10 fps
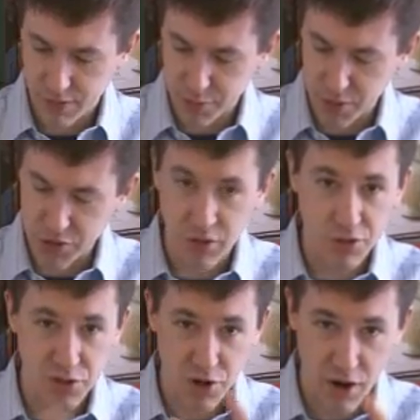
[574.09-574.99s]
especially
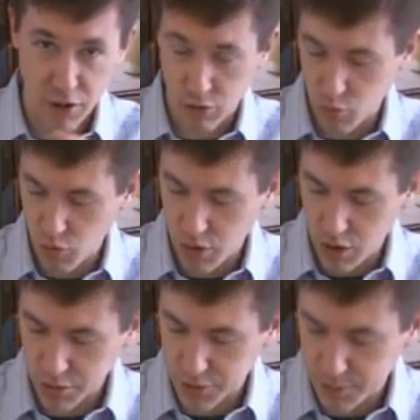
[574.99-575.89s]
the darker
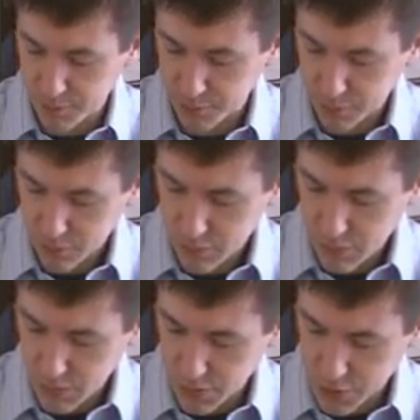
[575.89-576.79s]
oolongs.
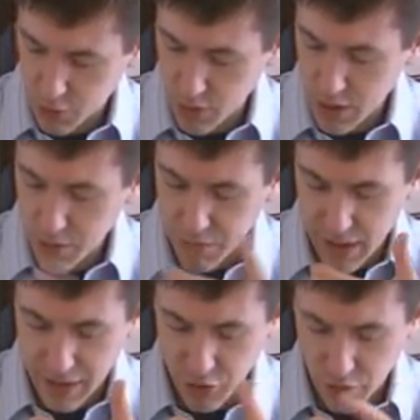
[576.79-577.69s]
So,
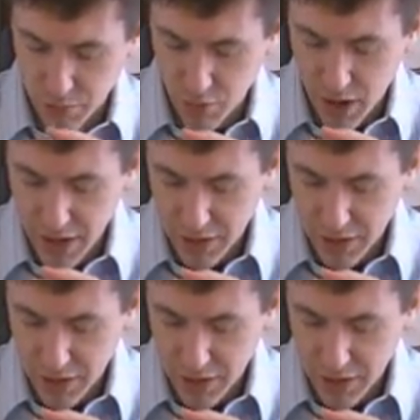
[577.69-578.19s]
and good bright